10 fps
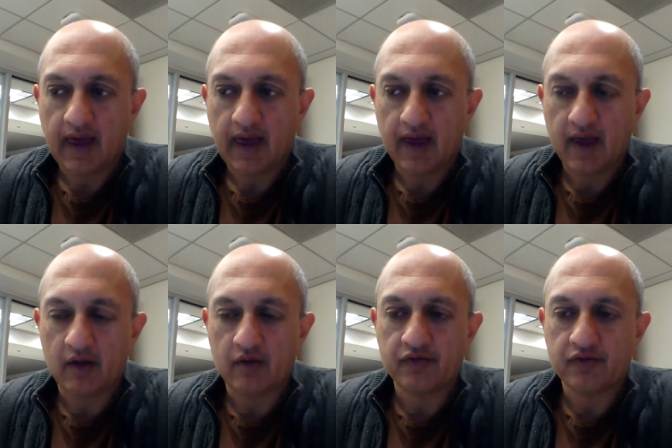
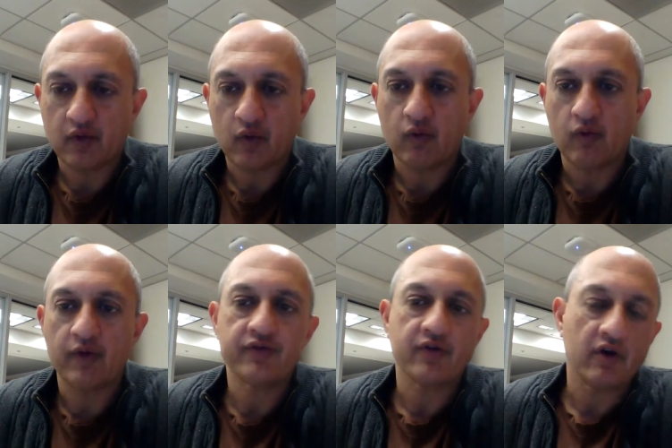And so
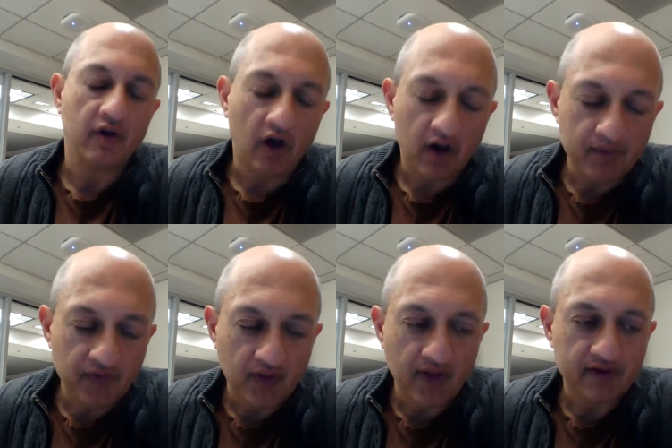we started to
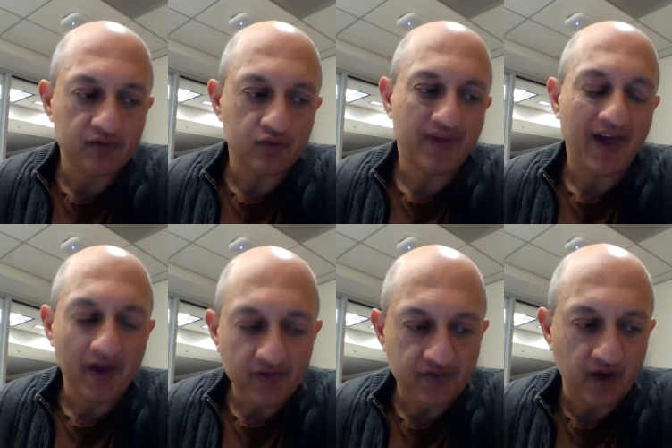augment the electives with
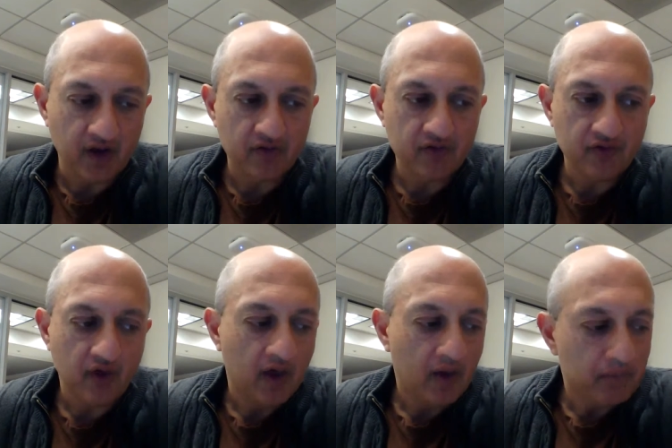case studies.
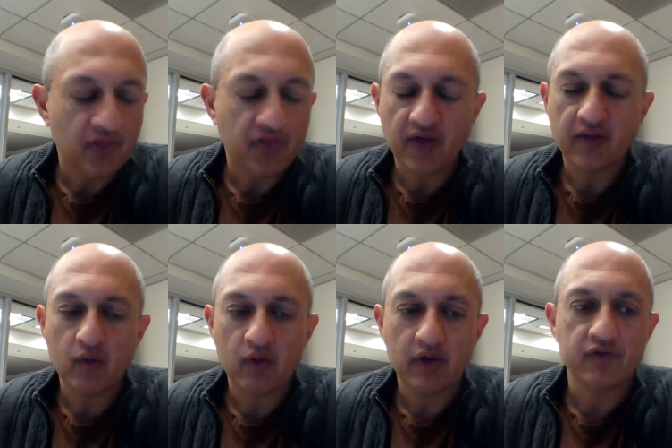But the thing
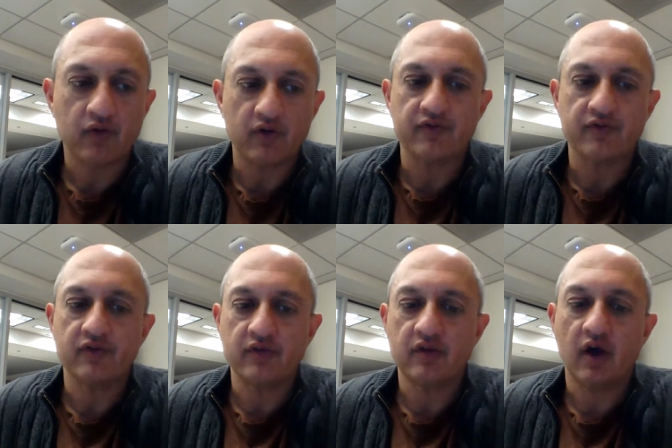that really sort of
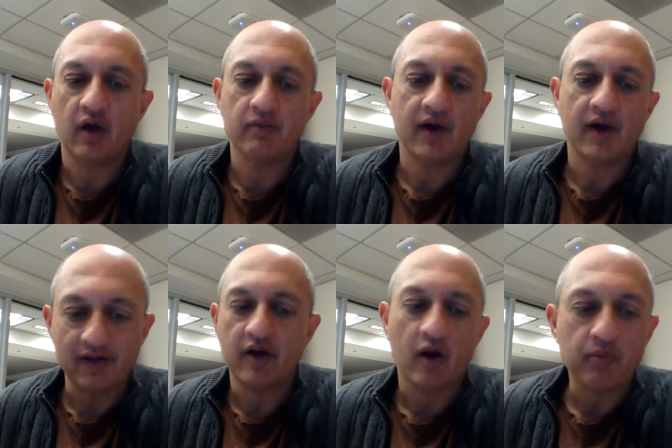kind of
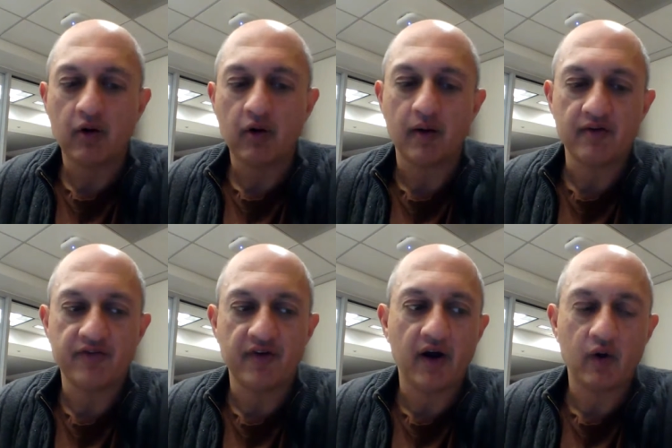lit our program on
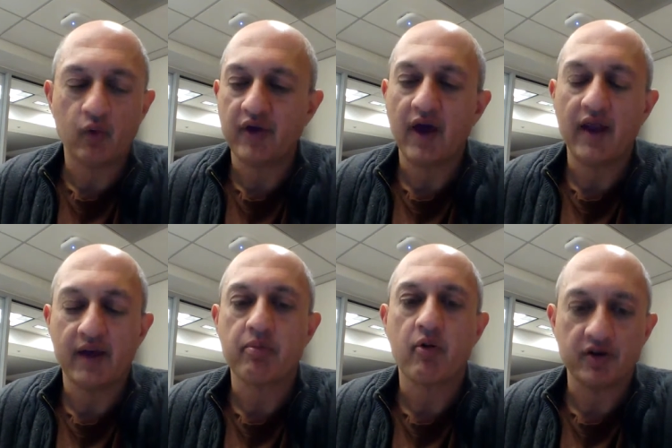fire was adding
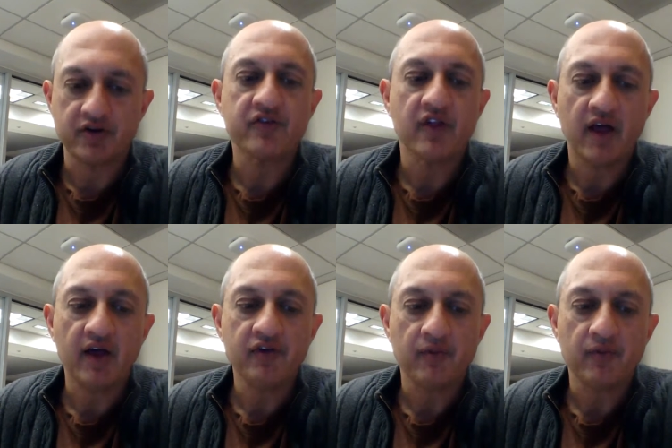a projects
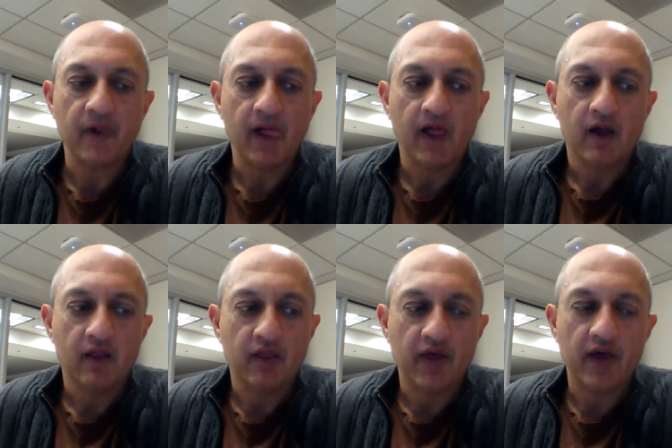class
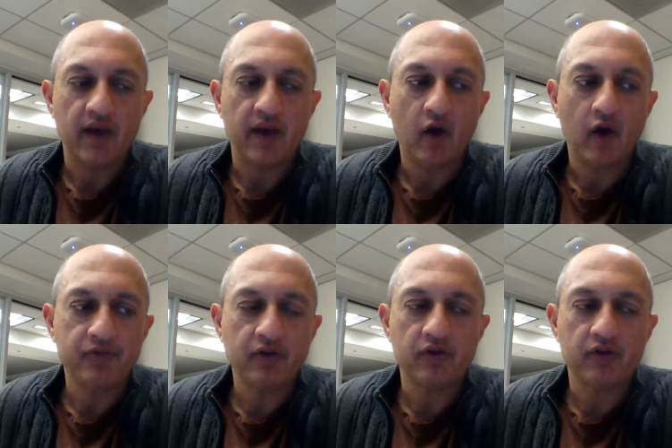that help
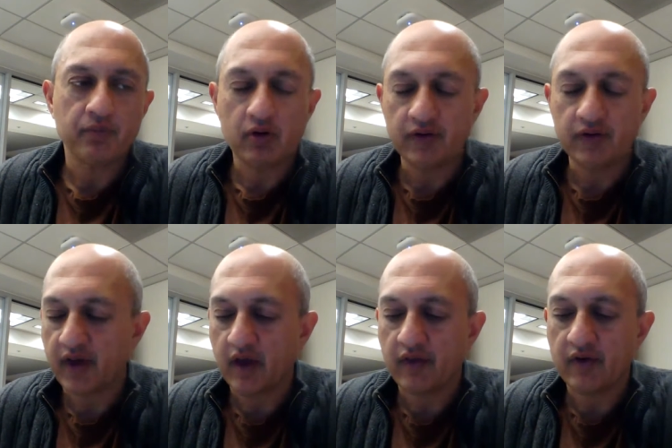students pull
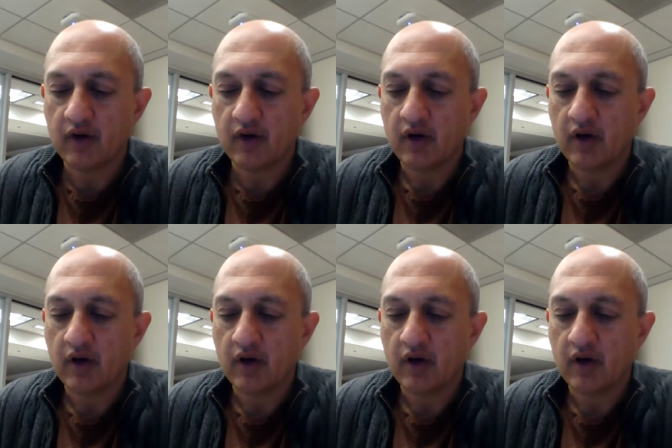together